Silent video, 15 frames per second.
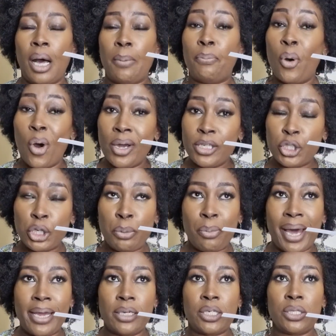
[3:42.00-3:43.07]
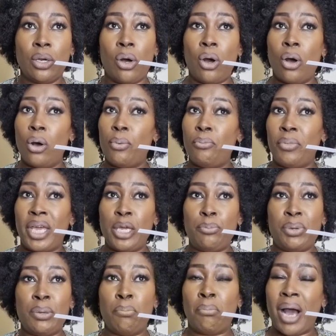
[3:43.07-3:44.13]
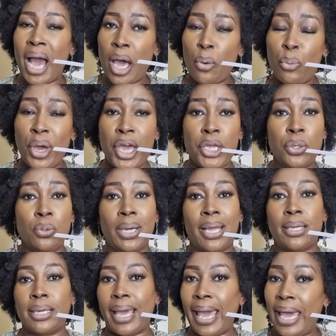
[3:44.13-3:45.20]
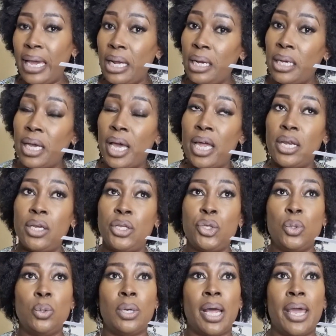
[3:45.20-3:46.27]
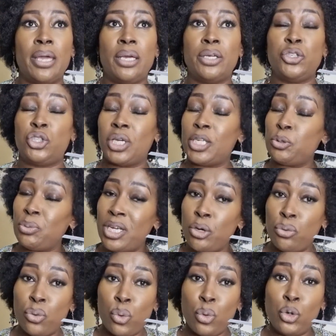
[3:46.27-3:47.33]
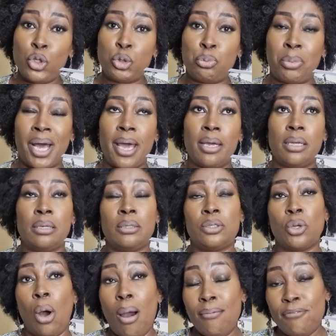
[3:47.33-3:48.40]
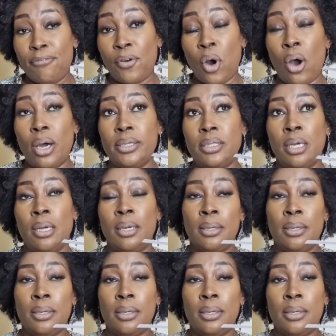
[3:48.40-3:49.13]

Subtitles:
Poison by Dior, maybe My Way, you like Alien, you like Jasmine Rouge by Tom Ford,